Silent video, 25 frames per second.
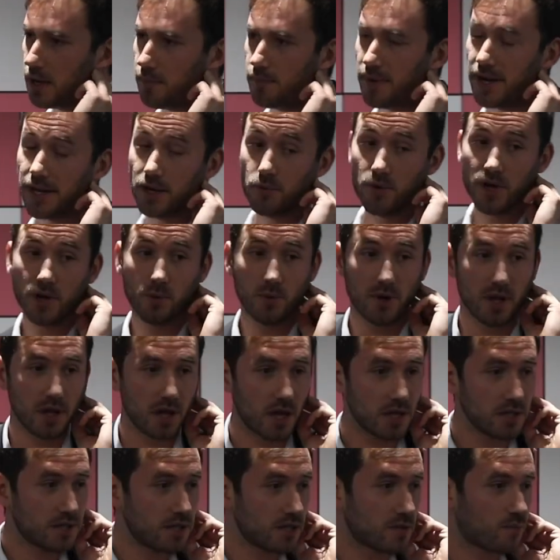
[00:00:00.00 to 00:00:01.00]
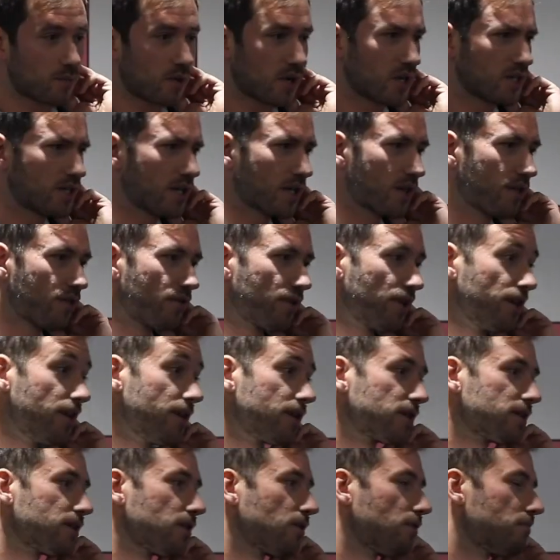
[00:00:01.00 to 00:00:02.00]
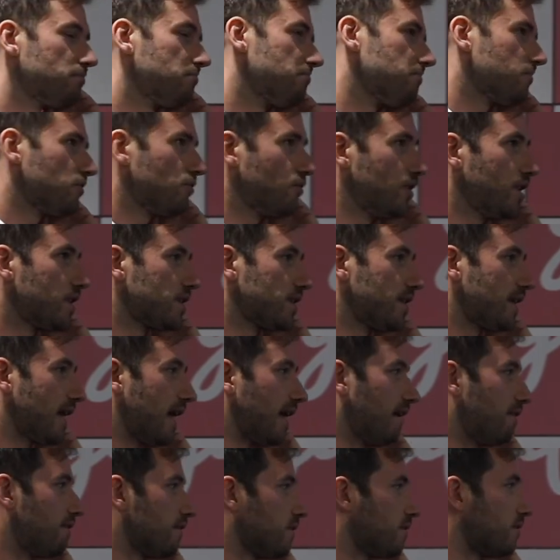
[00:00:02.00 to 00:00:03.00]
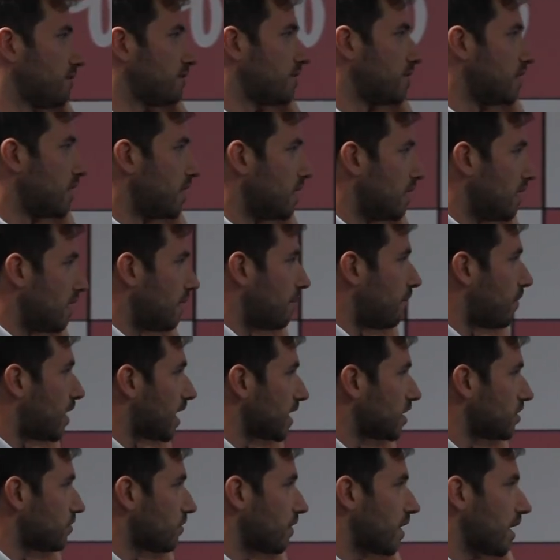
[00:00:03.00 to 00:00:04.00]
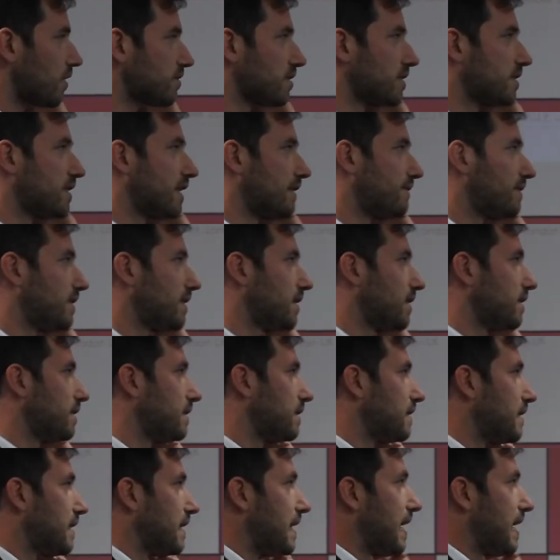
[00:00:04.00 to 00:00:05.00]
By the way, we launched this project 3 years ago, 2 years and a half ago, March 2017.